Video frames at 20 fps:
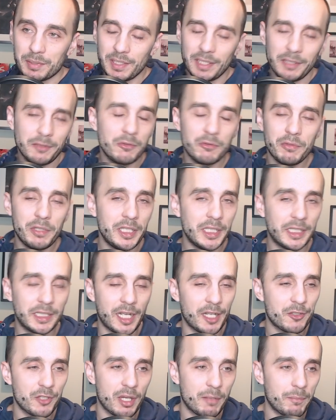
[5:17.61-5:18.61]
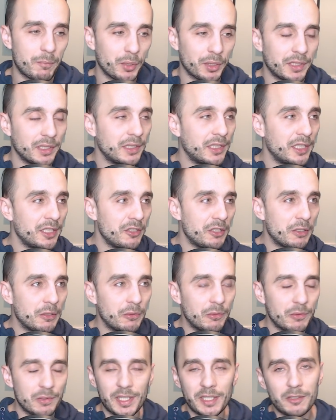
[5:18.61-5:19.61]
I don't really catch up with the
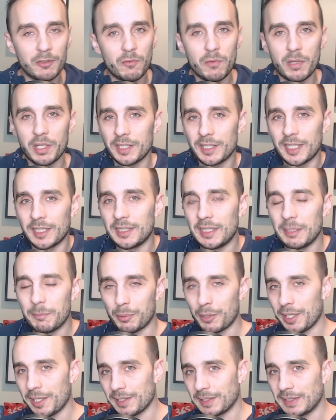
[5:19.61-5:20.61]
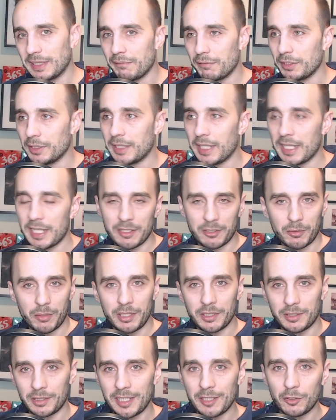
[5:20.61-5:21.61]
news. I don't want to get depressed every day, so
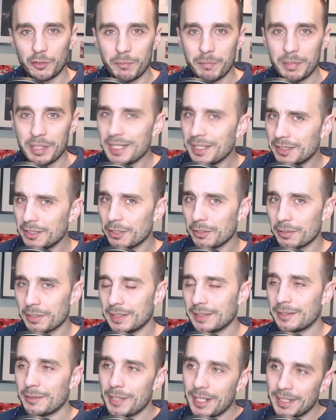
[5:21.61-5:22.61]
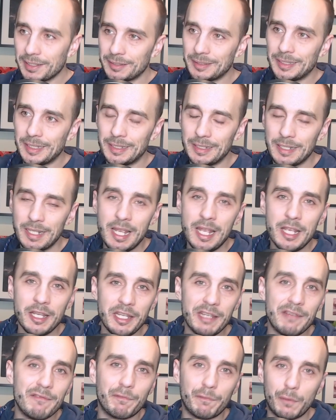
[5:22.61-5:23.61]
I tend to be ignorant rather than
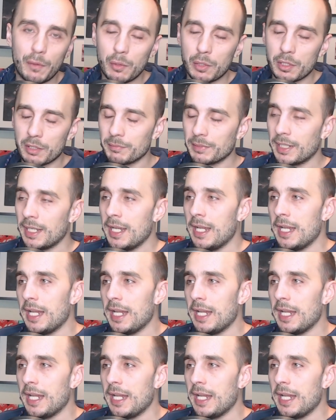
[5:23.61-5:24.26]
informed.